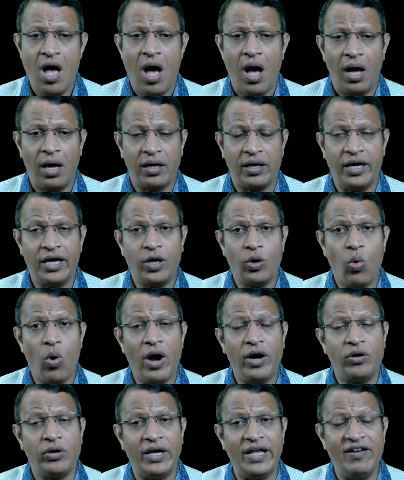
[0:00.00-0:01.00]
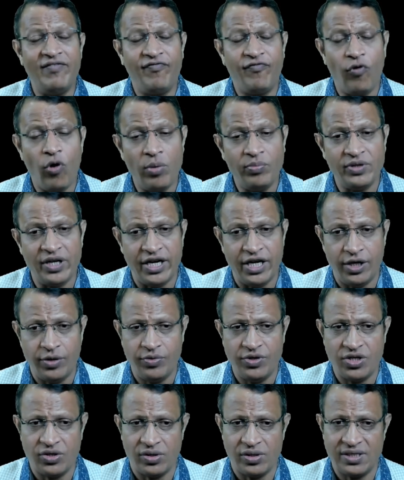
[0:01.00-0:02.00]
are required to inform the
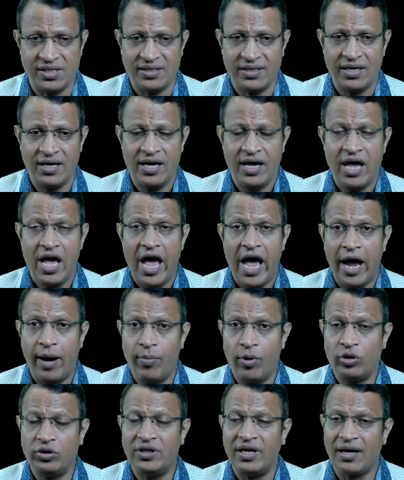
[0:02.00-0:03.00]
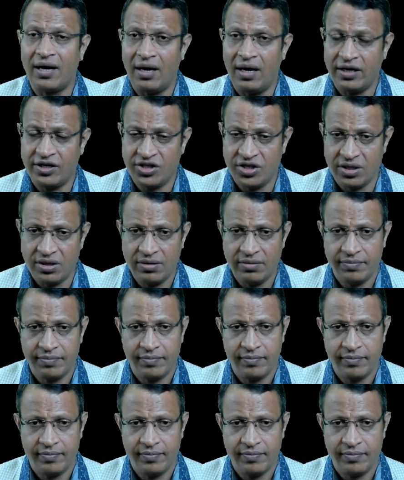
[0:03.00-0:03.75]
individuals about the collection,